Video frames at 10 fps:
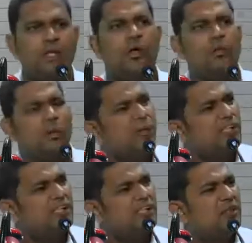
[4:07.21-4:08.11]
Now the
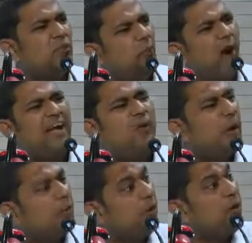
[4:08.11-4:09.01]
question is, why
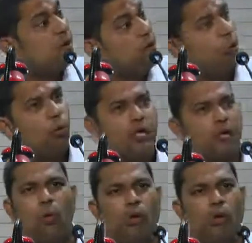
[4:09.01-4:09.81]
to appoint an owner?